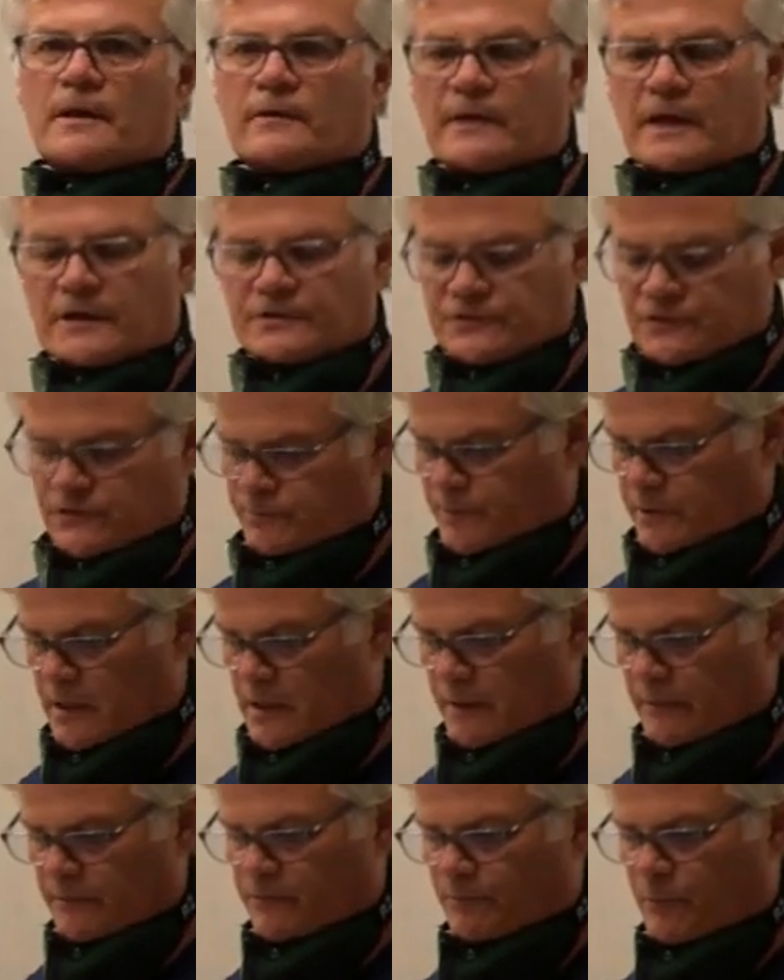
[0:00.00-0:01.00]
just becomes
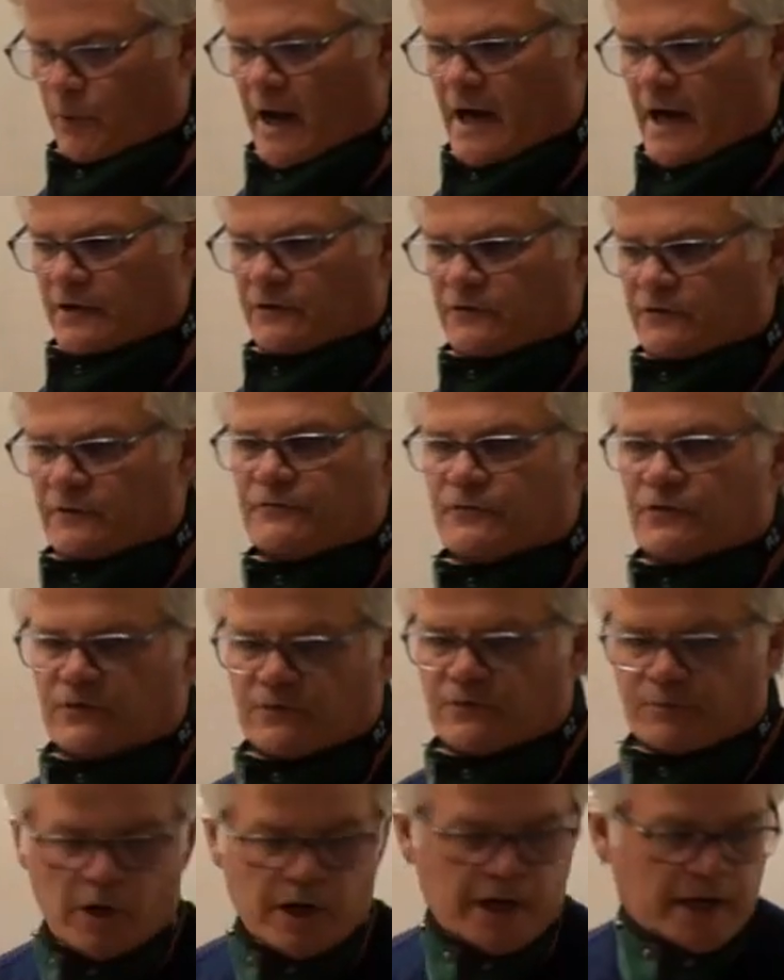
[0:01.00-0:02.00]
practice if you're
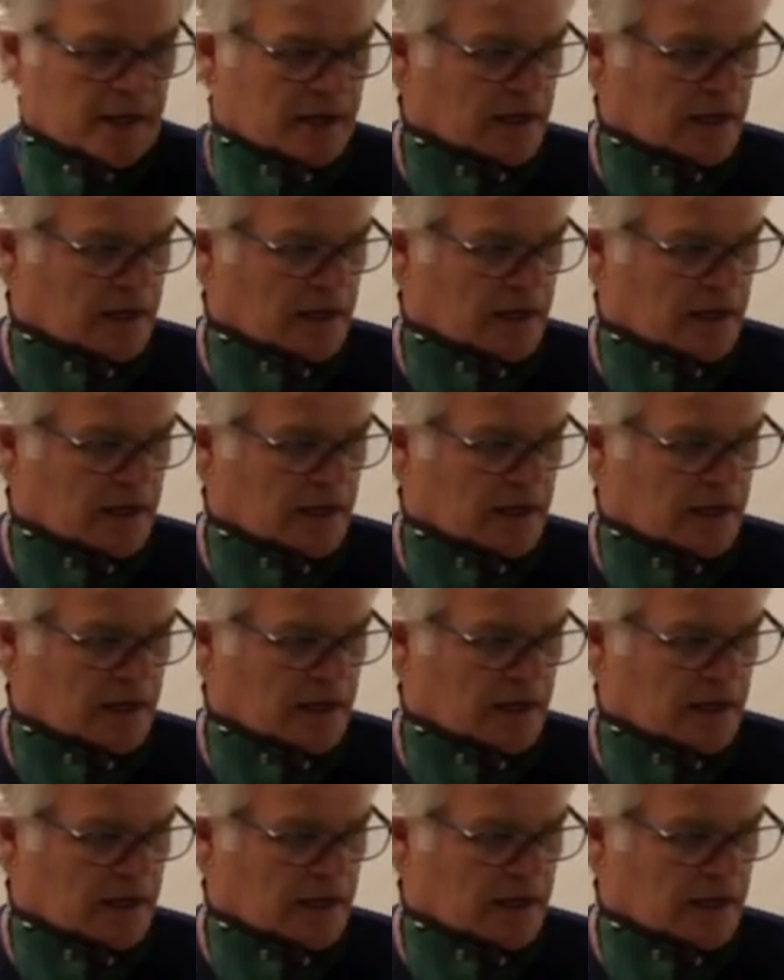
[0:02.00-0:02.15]
spraying.